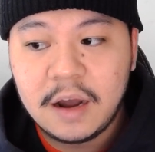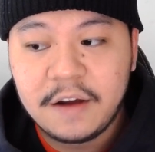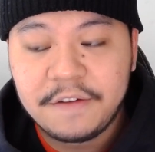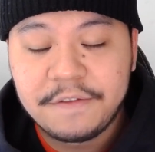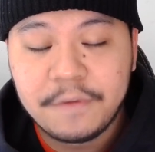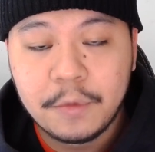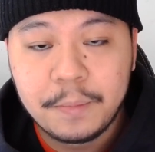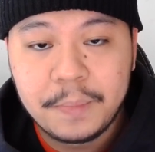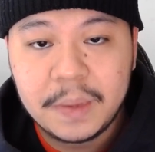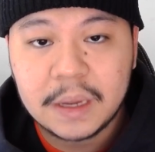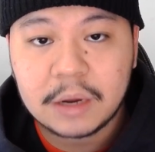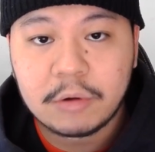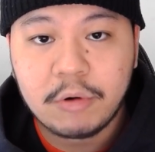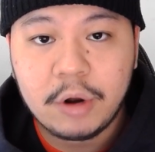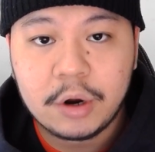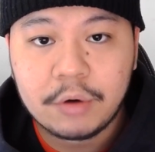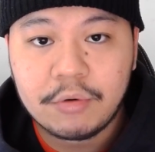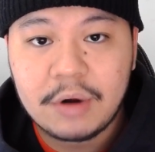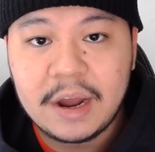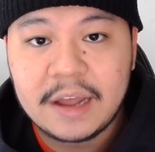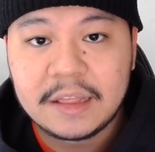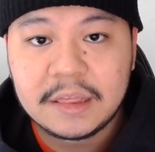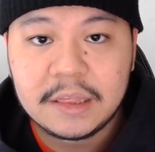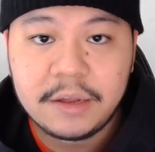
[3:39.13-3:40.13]
for Bitcoin,
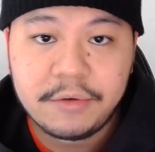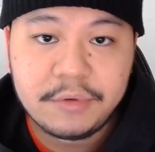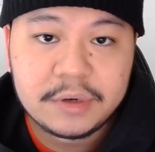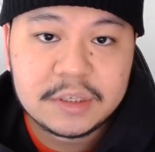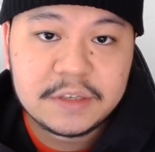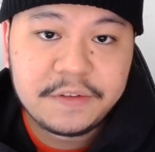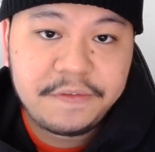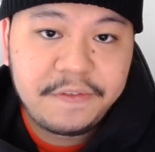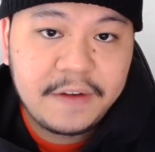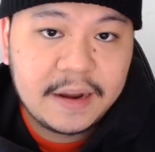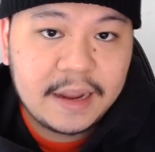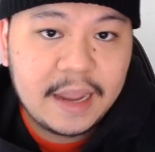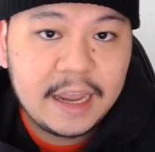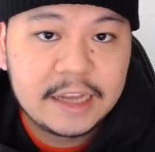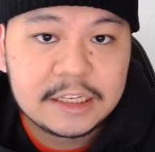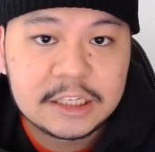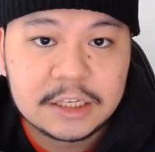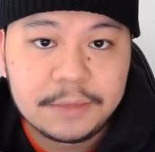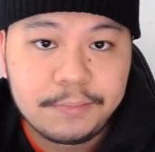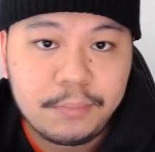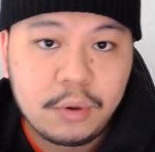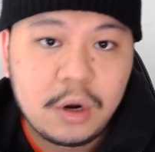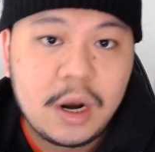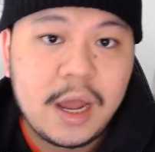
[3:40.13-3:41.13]
right? There is in fact a
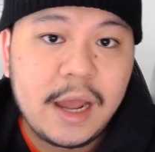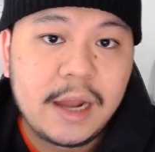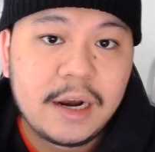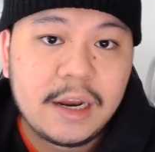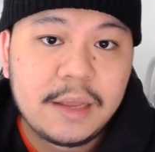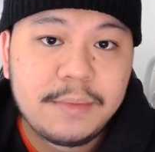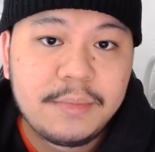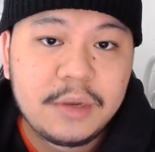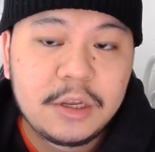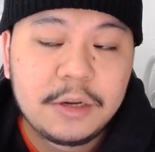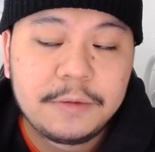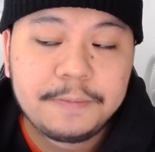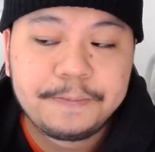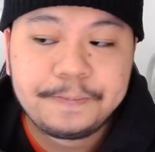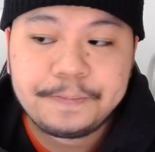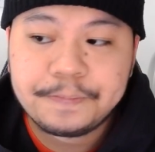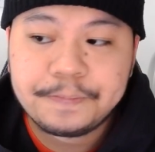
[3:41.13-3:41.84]
supply limit,